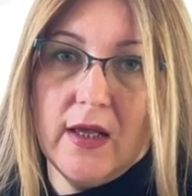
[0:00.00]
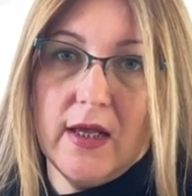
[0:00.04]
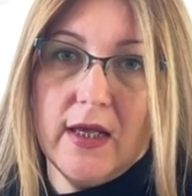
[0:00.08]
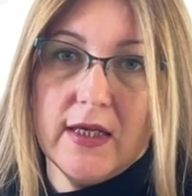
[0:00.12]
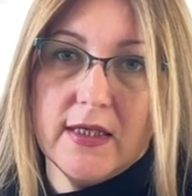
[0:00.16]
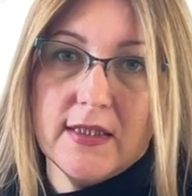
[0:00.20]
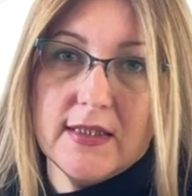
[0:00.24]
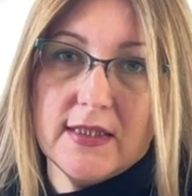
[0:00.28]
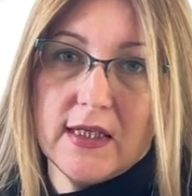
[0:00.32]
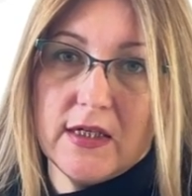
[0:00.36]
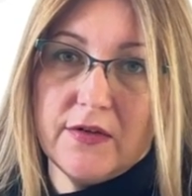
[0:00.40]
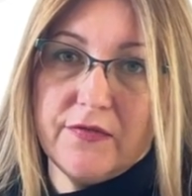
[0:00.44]

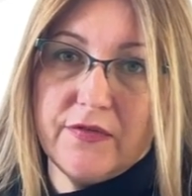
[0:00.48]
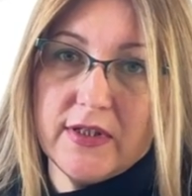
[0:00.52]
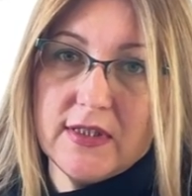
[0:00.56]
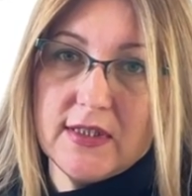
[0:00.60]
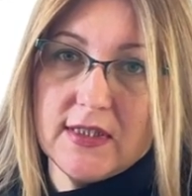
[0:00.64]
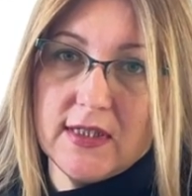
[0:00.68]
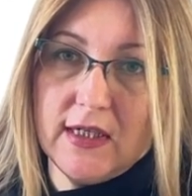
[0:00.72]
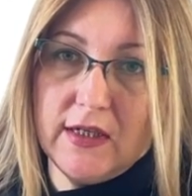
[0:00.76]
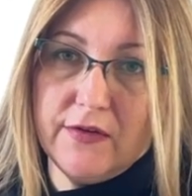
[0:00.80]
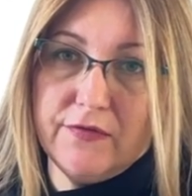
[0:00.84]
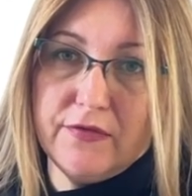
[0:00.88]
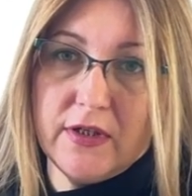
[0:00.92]
Service
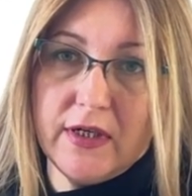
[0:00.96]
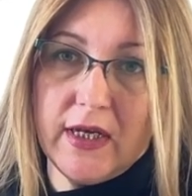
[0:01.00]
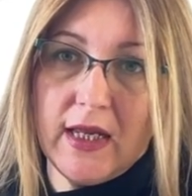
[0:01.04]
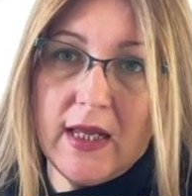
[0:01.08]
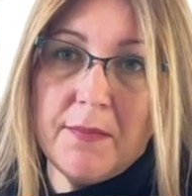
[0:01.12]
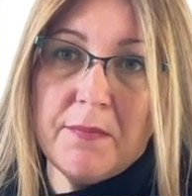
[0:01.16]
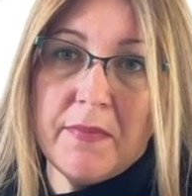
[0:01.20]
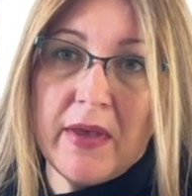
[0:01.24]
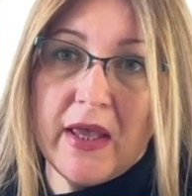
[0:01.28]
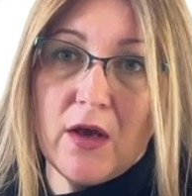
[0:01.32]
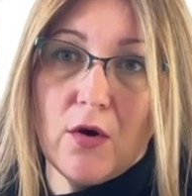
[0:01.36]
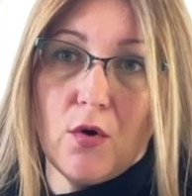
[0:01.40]
delivery
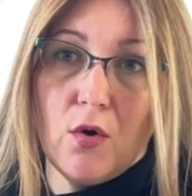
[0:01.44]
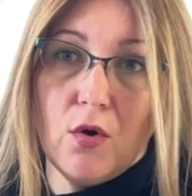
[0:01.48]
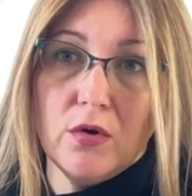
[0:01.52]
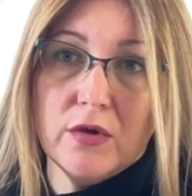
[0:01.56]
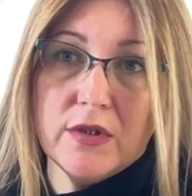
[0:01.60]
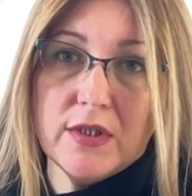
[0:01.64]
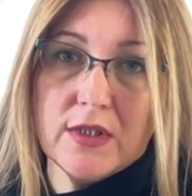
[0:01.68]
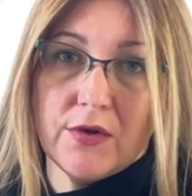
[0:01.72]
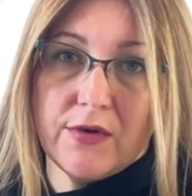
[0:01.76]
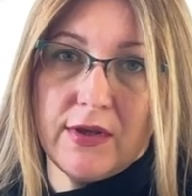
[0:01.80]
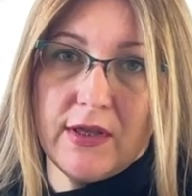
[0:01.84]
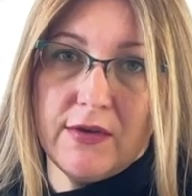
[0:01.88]
may
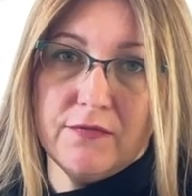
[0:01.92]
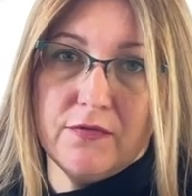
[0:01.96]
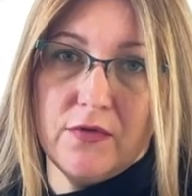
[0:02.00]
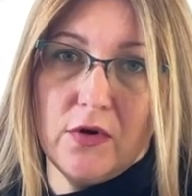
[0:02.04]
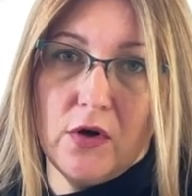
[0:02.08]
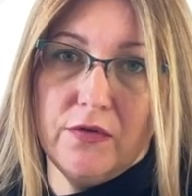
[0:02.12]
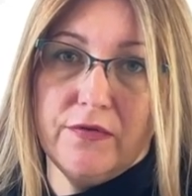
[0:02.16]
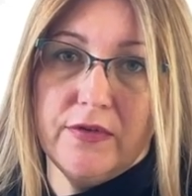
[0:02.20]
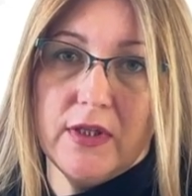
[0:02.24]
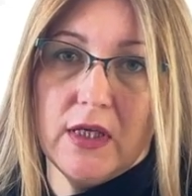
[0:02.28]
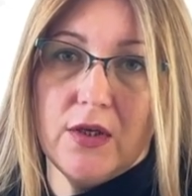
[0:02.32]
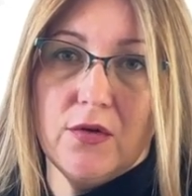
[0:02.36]
also
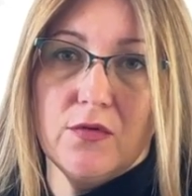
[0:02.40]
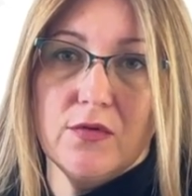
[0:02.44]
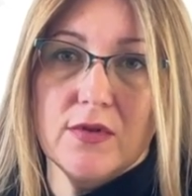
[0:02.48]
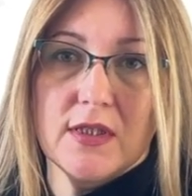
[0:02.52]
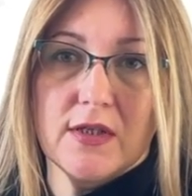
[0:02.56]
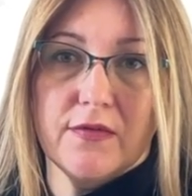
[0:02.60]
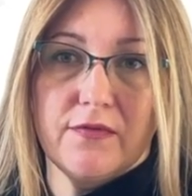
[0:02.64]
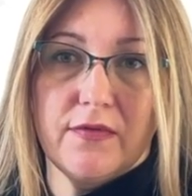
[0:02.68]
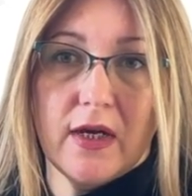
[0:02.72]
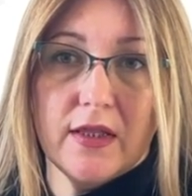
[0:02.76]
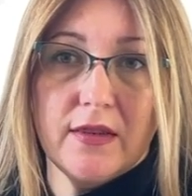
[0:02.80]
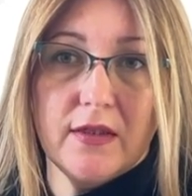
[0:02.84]
involve the use
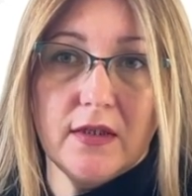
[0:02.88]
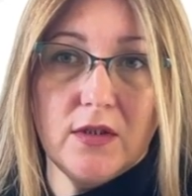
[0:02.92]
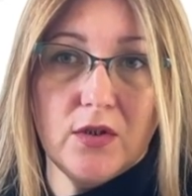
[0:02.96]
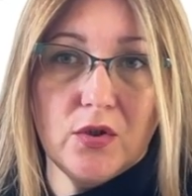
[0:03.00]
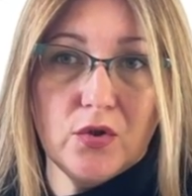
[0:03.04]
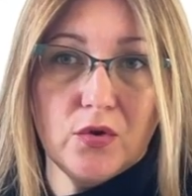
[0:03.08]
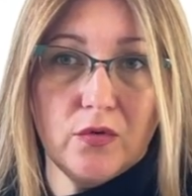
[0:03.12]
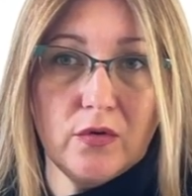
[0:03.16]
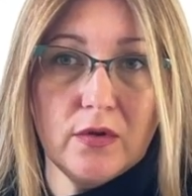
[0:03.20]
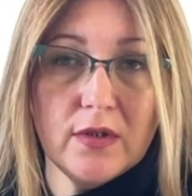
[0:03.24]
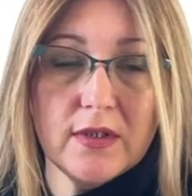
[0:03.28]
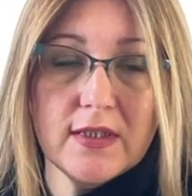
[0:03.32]
of other
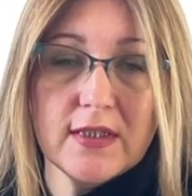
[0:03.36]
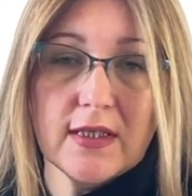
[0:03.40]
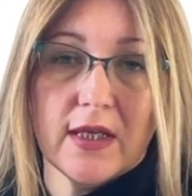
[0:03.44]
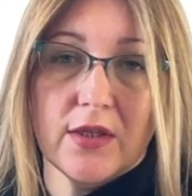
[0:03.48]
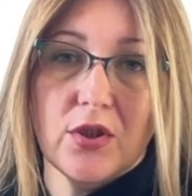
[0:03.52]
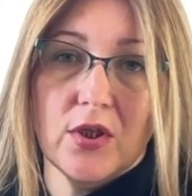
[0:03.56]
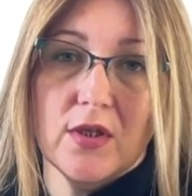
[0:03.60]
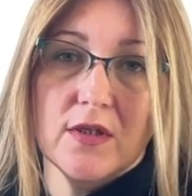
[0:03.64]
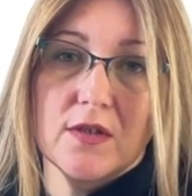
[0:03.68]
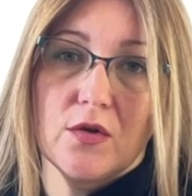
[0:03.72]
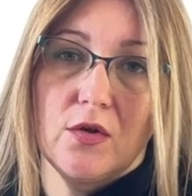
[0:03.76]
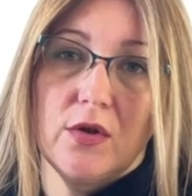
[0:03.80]
tools
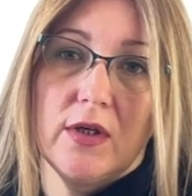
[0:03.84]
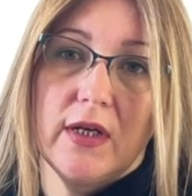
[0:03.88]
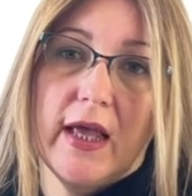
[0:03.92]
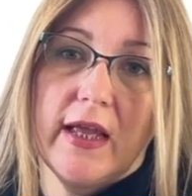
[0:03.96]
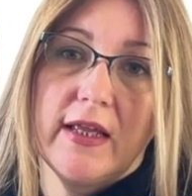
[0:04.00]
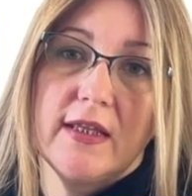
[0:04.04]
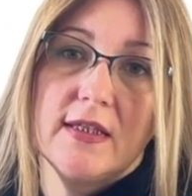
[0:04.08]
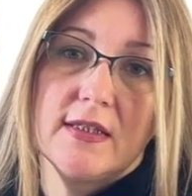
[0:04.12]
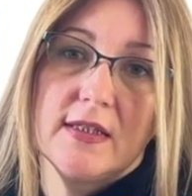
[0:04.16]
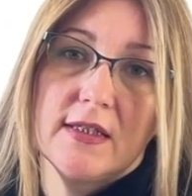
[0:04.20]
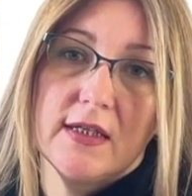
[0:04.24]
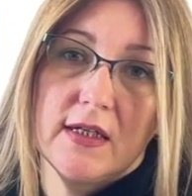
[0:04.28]
such as
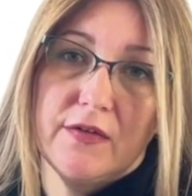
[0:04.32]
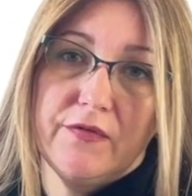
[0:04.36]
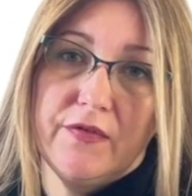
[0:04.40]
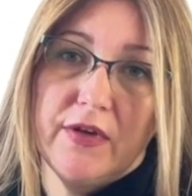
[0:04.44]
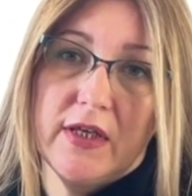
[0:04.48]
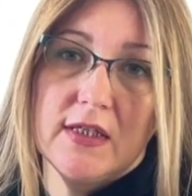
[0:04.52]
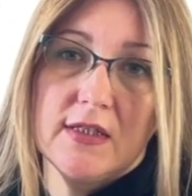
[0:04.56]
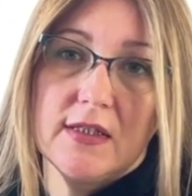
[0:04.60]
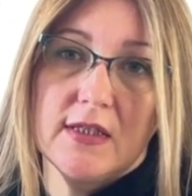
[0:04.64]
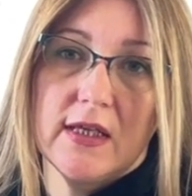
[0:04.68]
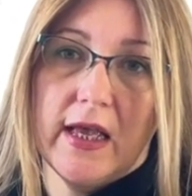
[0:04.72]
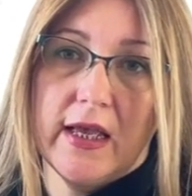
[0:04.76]
online
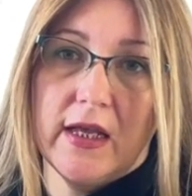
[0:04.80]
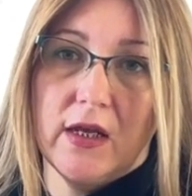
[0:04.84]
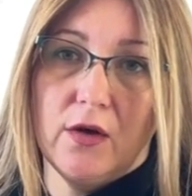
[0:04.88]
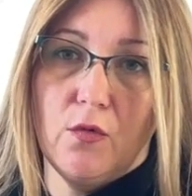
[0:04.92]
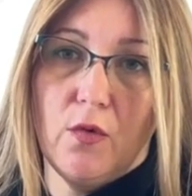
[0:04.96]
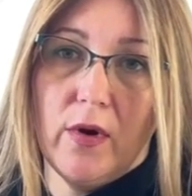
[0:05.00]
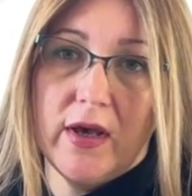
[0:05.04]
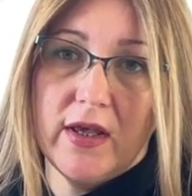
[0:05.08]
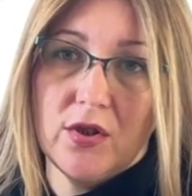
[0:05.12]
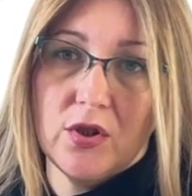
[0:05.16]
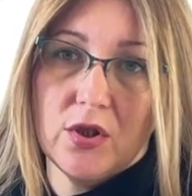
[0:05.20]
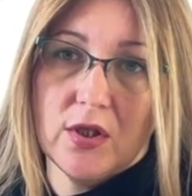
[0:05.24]
surveys and
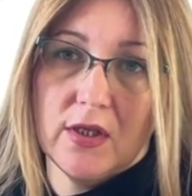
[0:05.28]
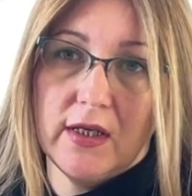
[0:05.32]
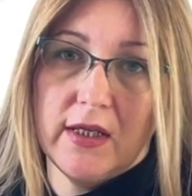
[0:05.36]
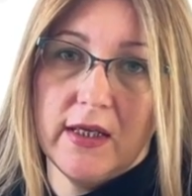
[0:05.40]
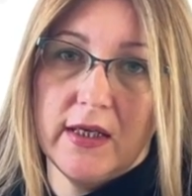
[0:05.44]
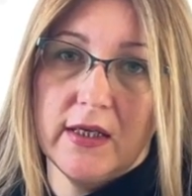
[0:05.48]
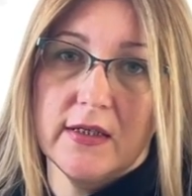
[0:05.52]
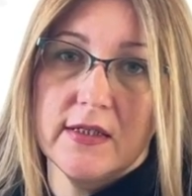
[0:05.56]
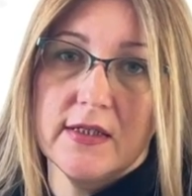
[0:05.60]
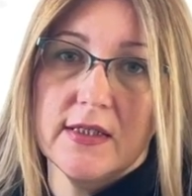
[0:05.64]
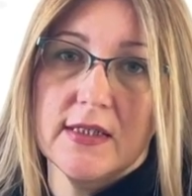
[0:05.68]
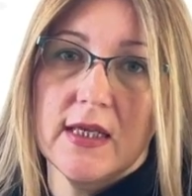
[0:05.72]

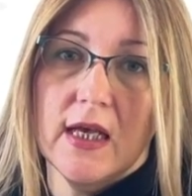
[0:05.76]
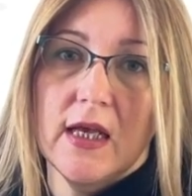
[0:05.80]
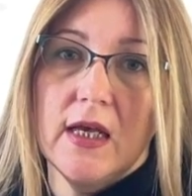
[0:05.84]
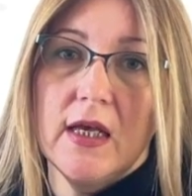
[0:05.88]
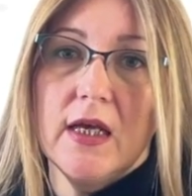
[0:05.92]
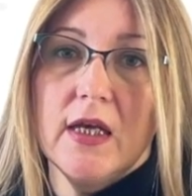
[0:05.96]
questionnaires